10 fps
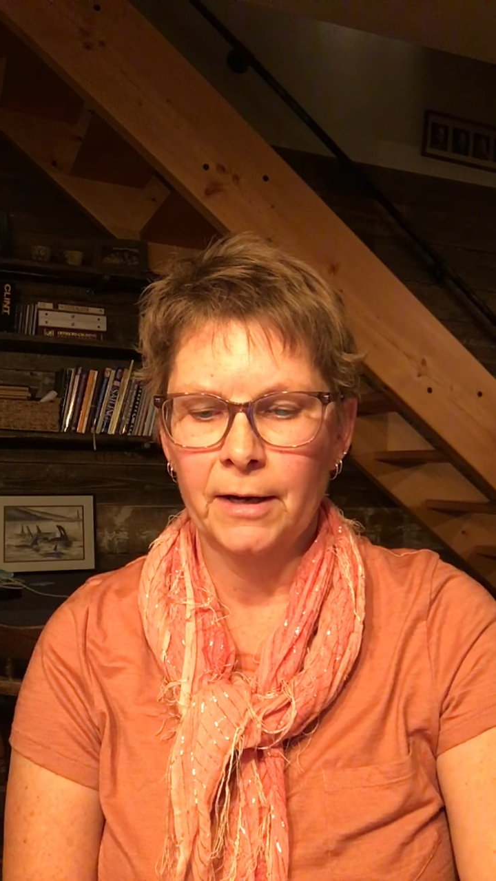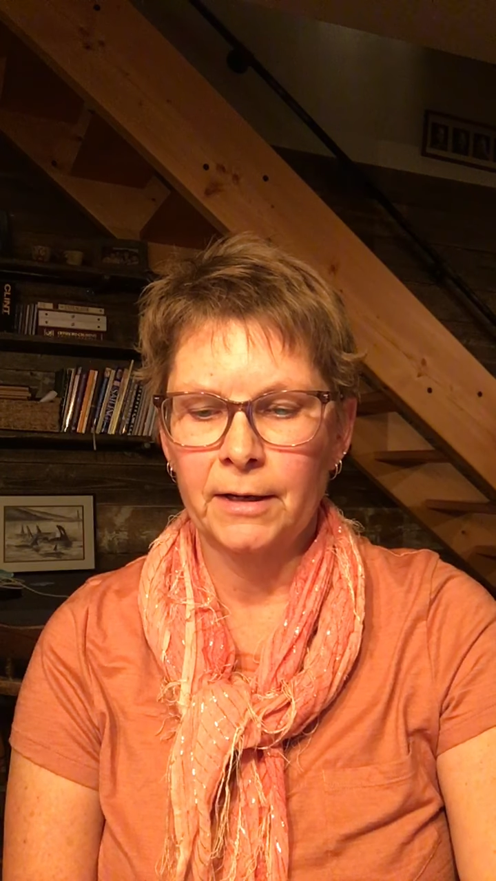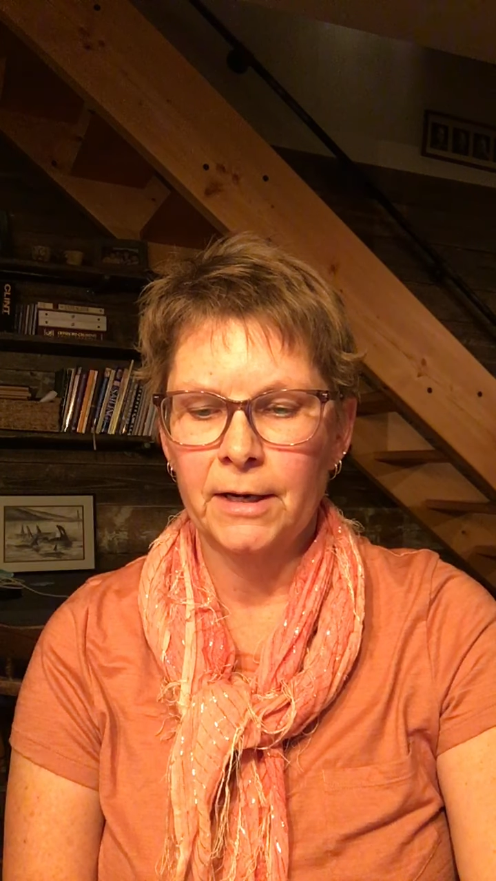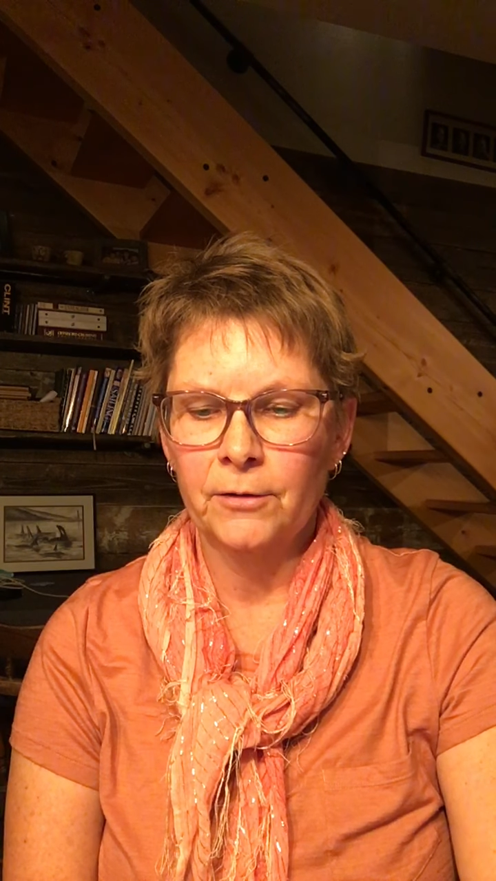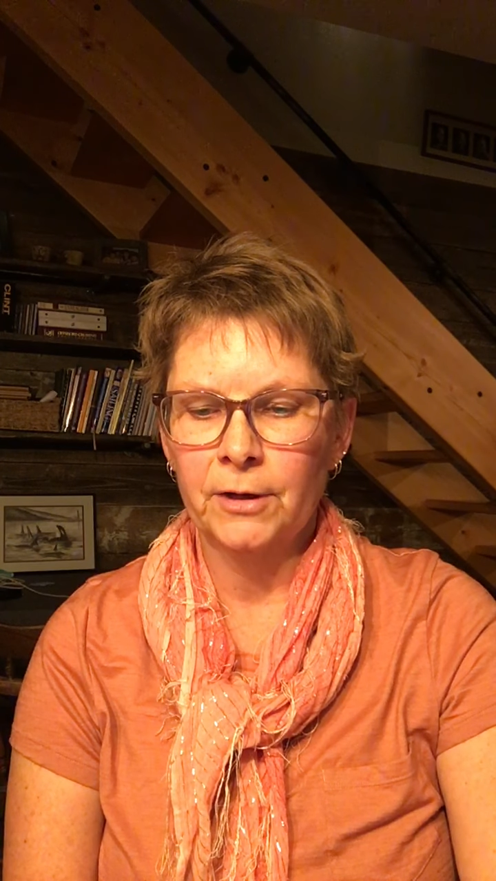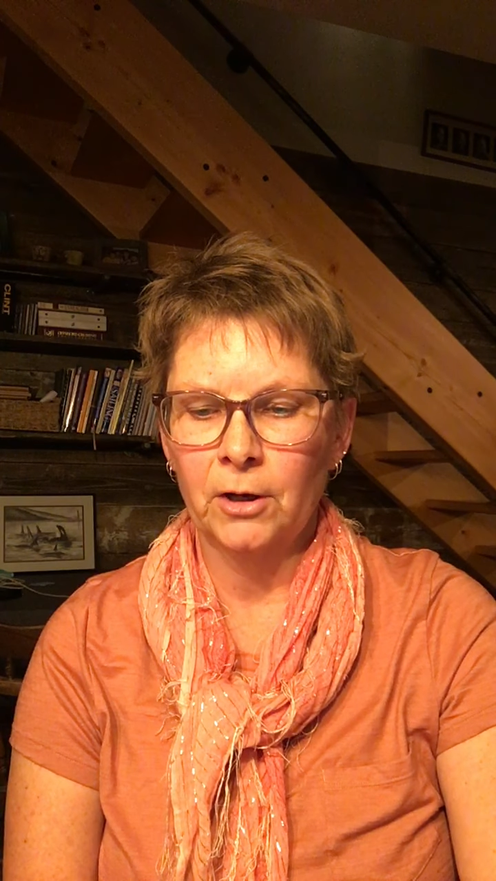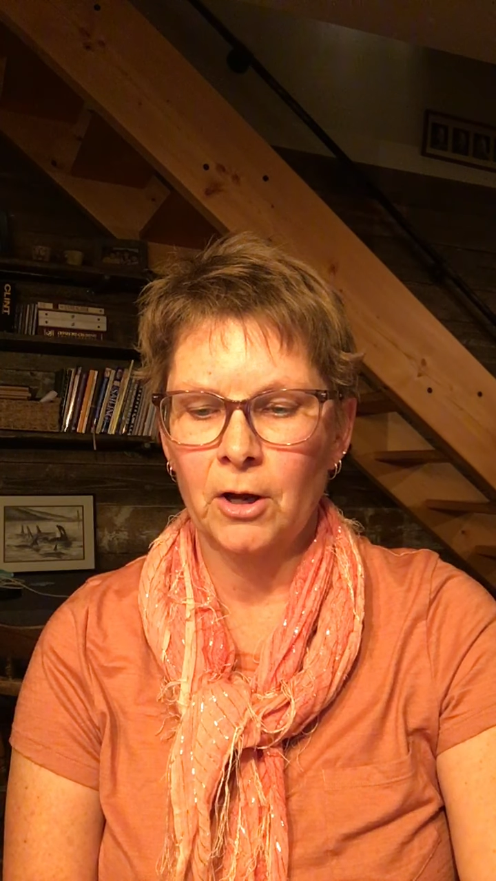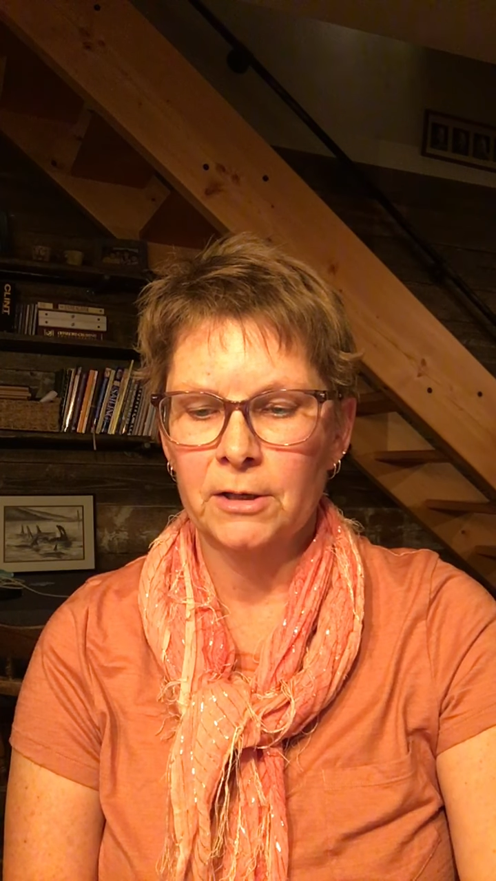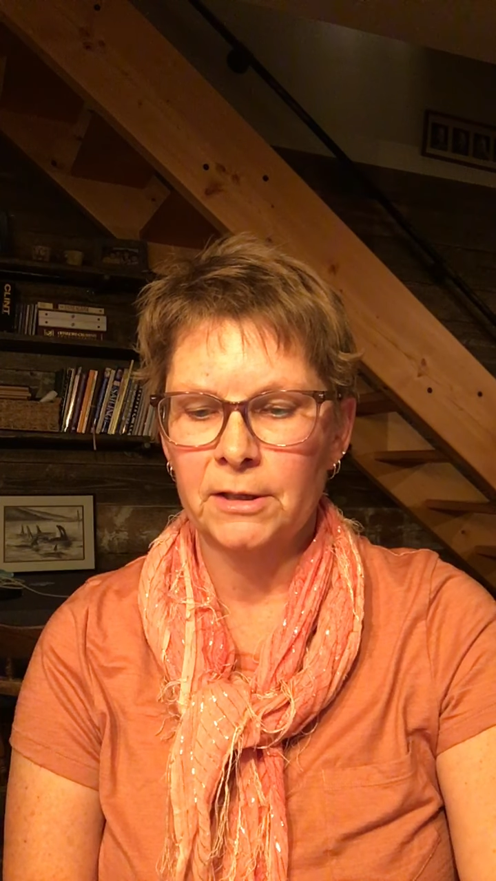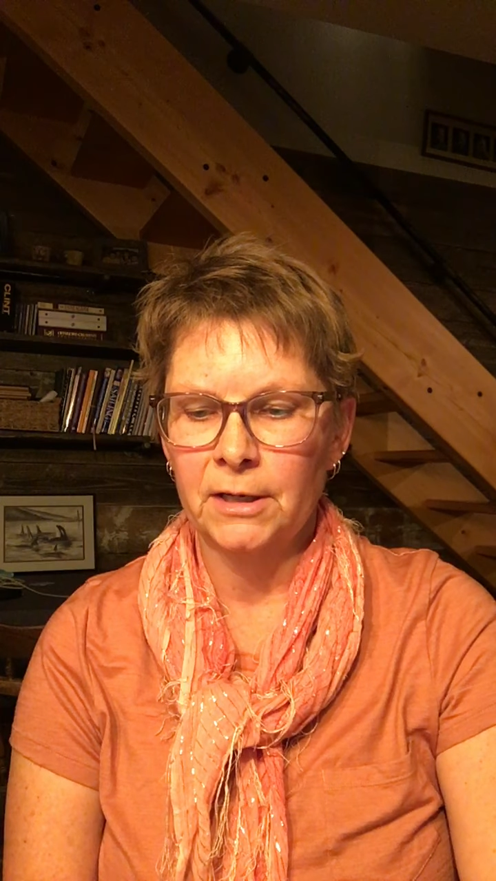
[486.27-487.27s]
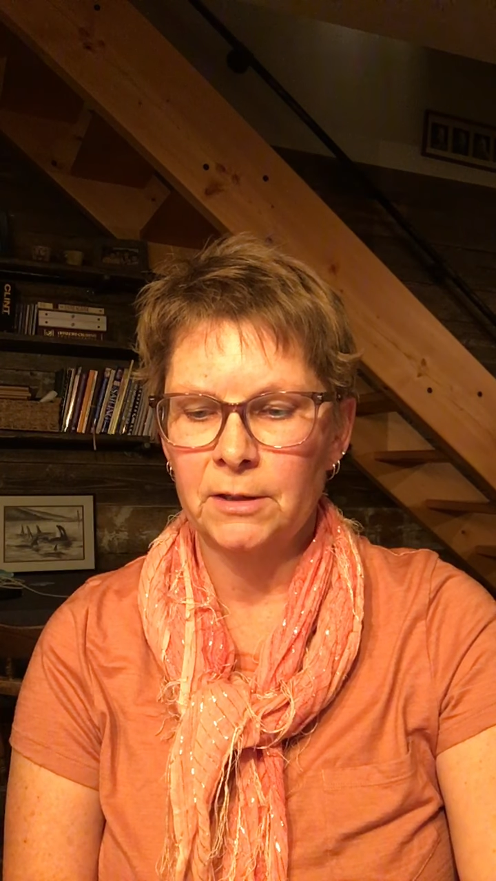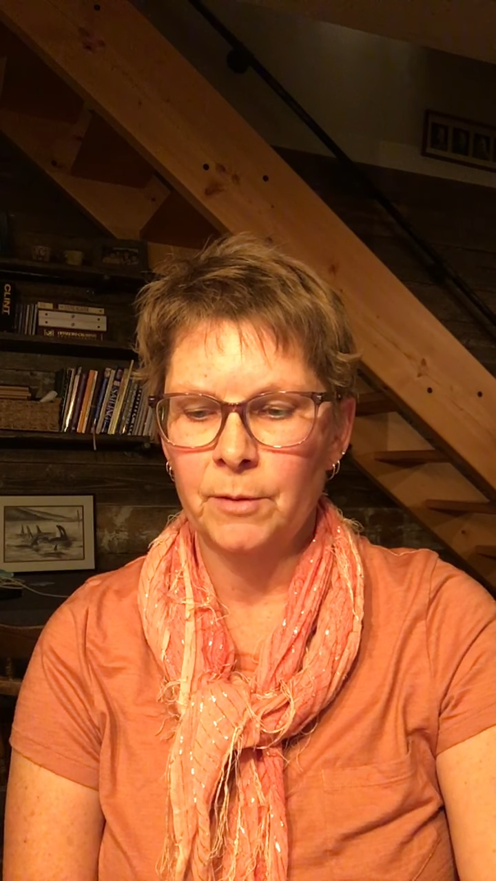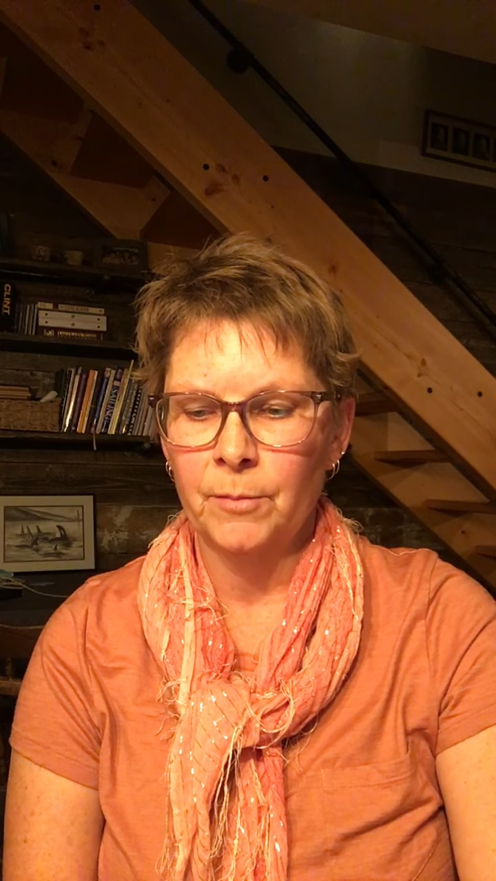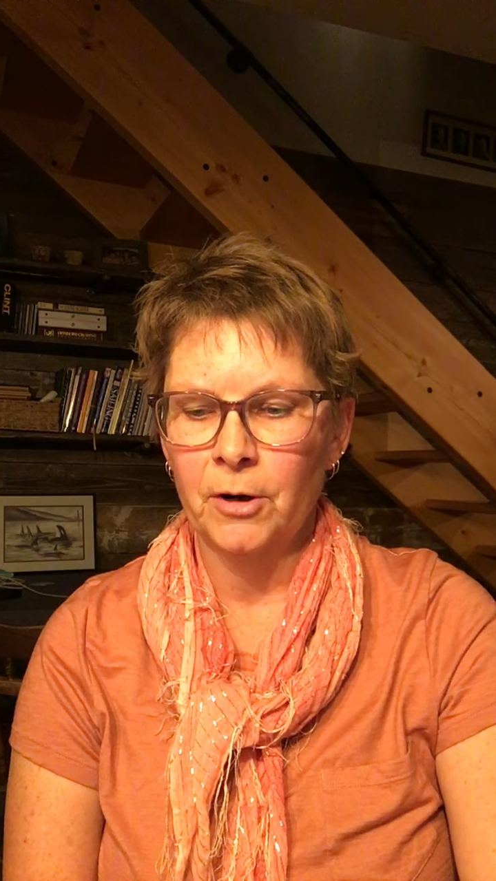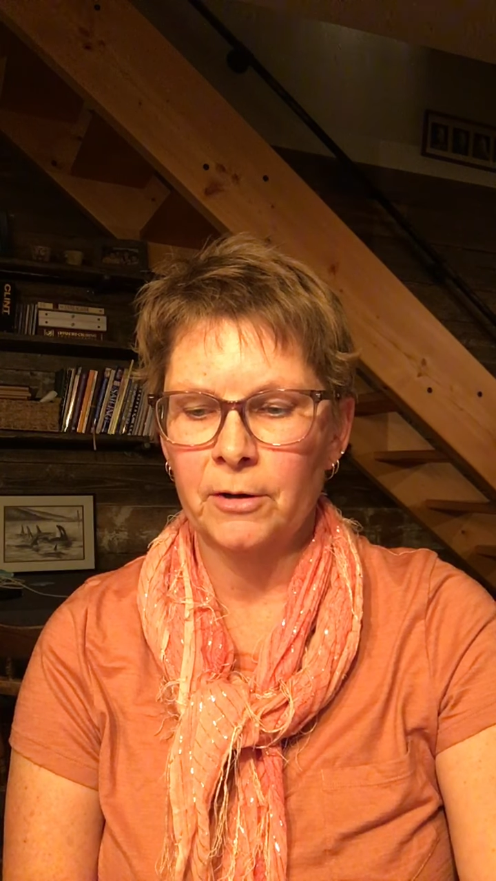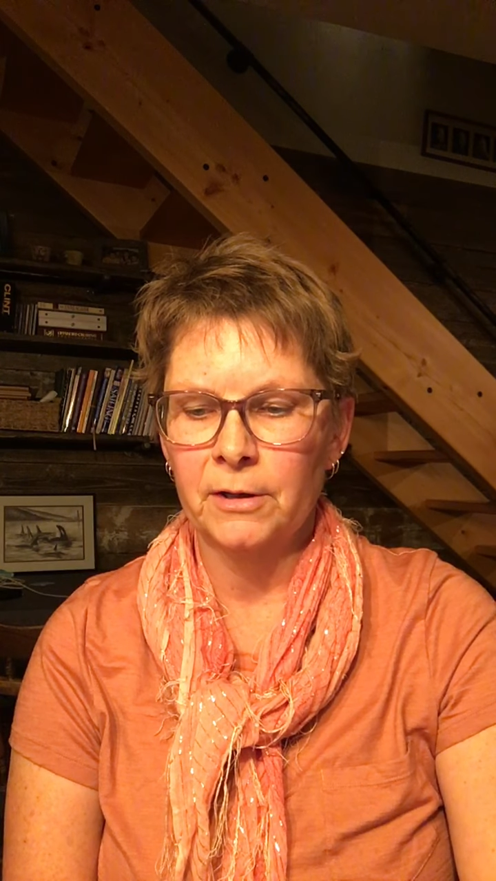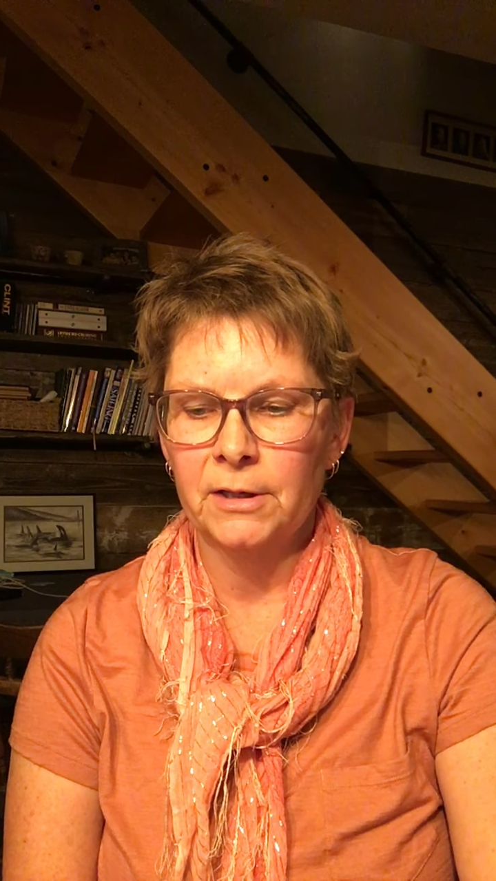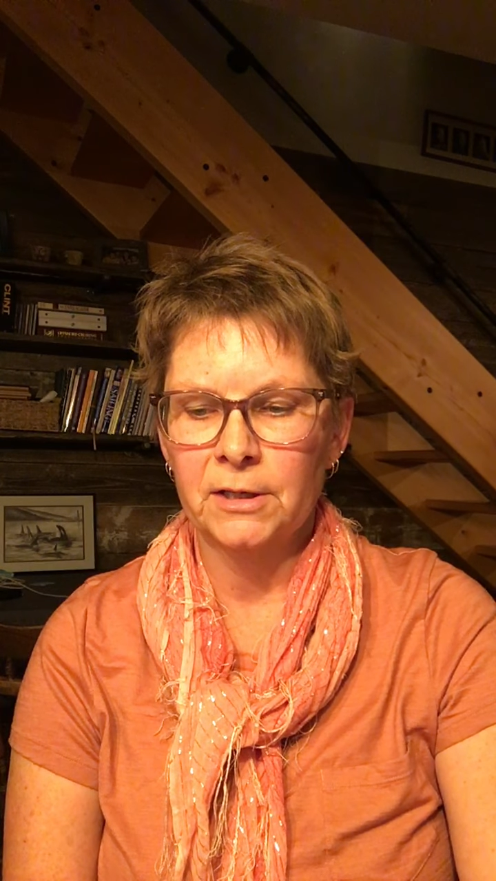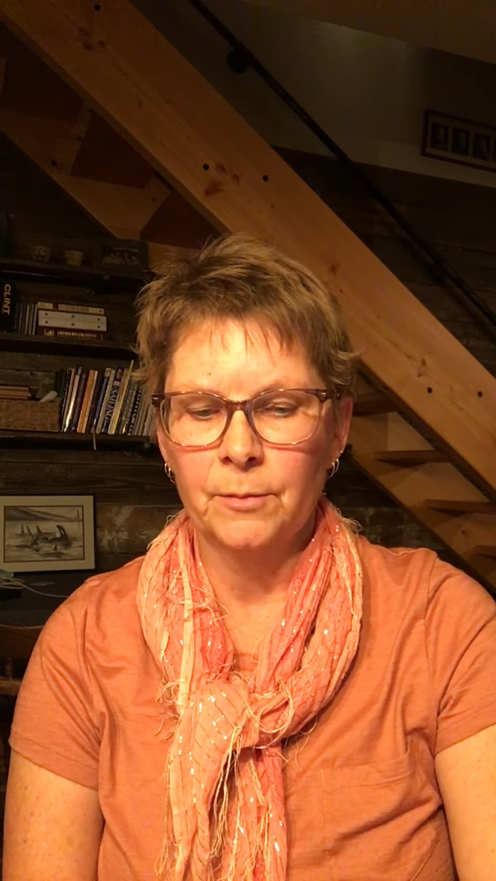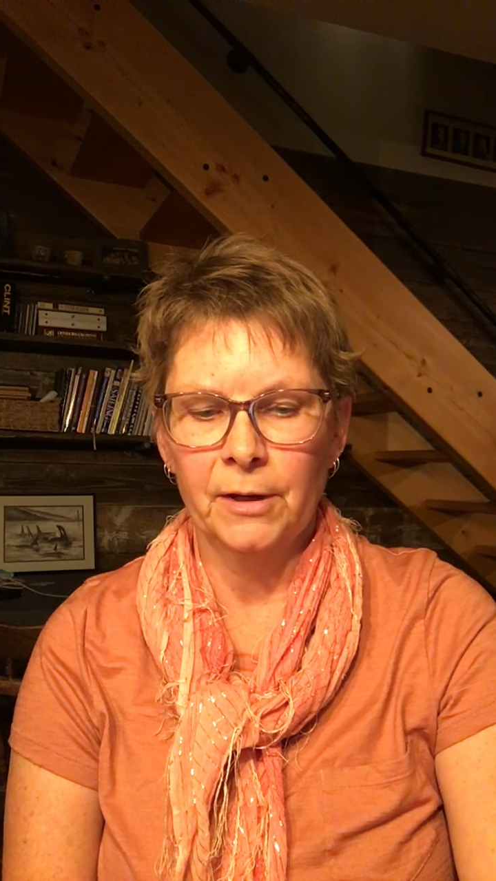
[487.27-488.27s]
and hearing loss needs to be part of the
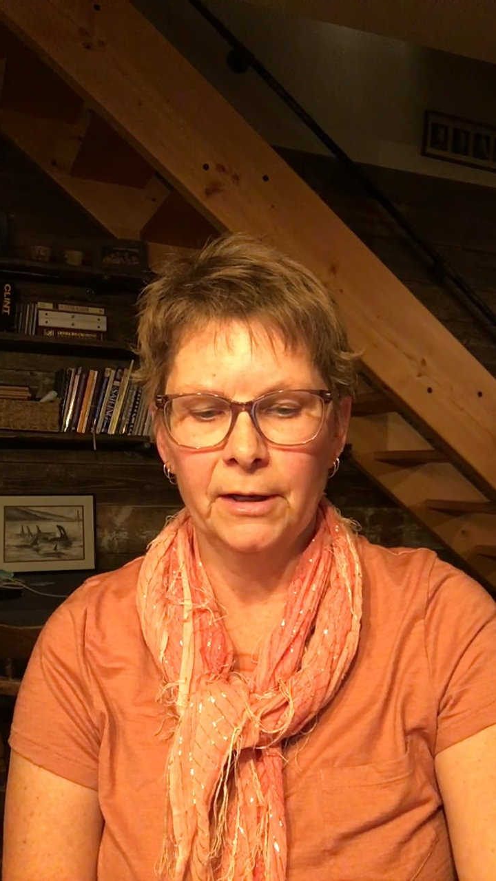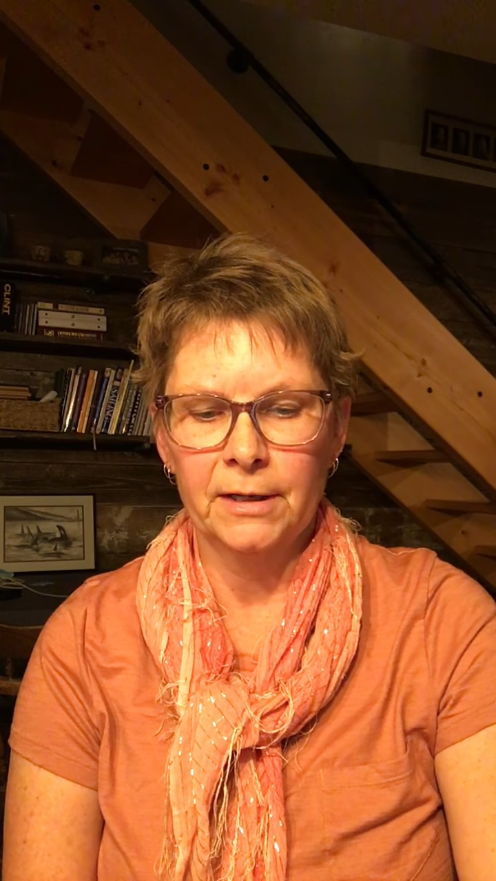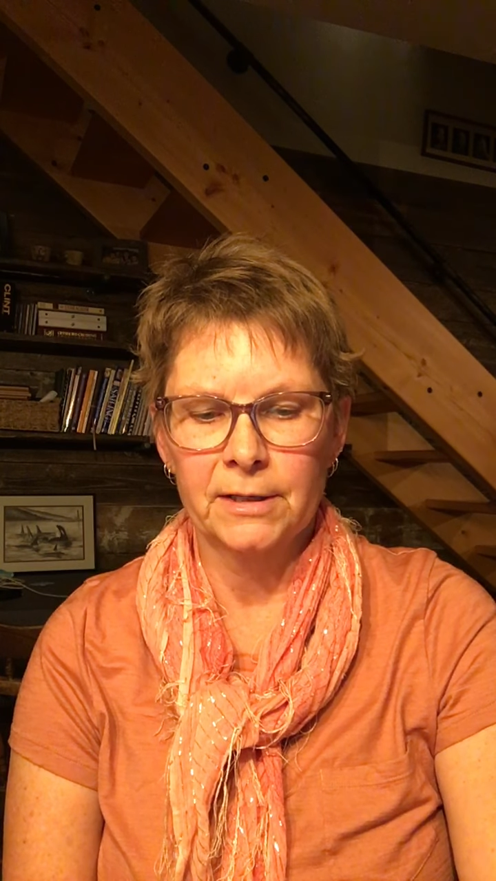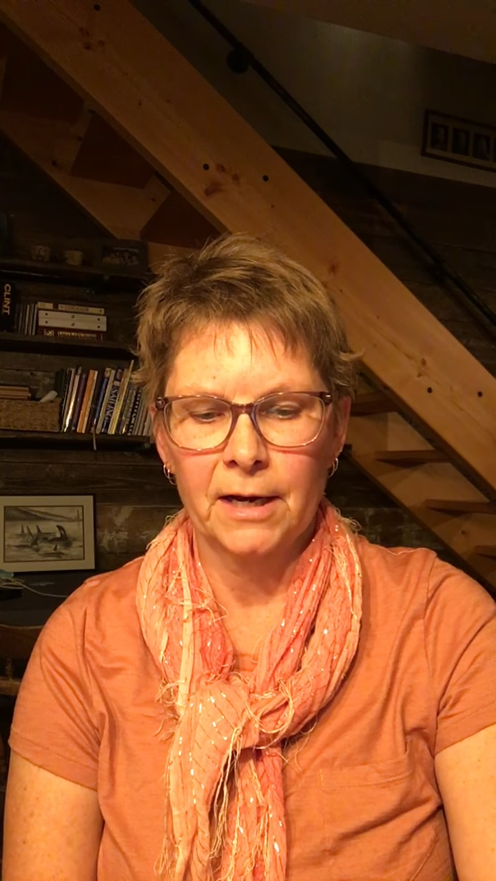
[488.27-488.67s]
Disabilities